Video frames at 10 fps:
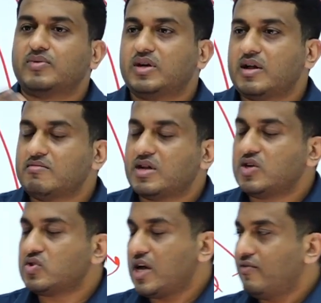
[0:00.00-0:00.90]
the
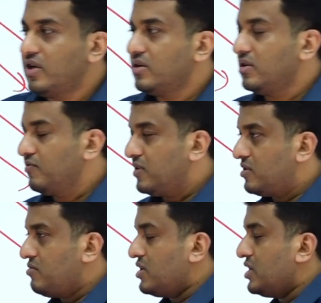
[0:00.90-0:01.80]
temperature, average surface
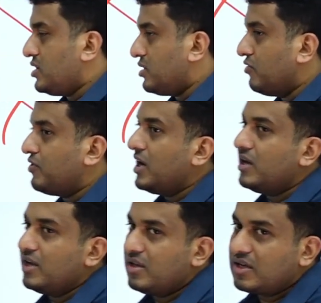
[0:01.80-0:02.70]
temperature is 15
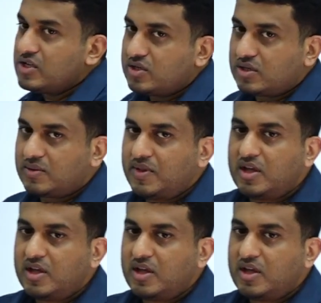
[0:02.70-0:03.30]
degrees Celsius.